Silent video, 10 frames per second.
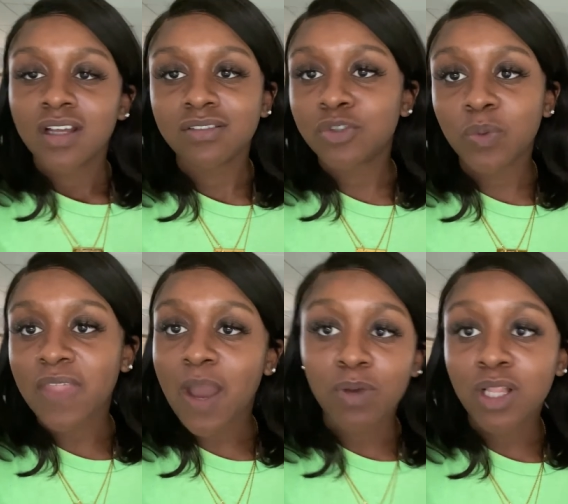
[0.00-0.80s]
doing
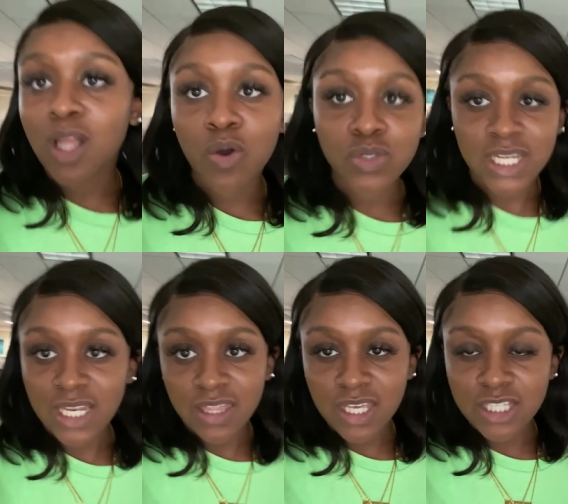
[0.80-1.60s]
that with clothes,
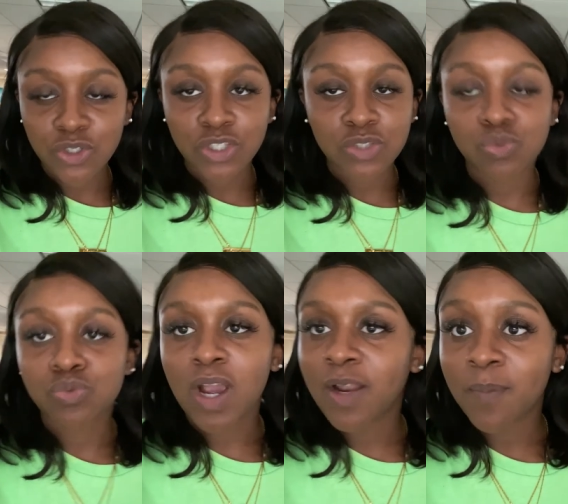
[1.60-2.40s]
anything. So this was
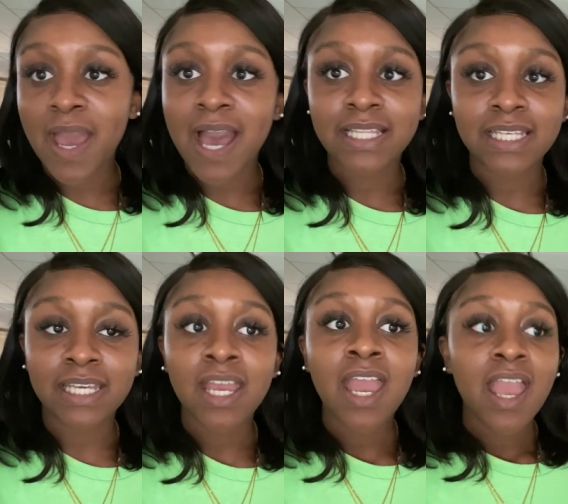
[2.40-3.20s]
right up my alley.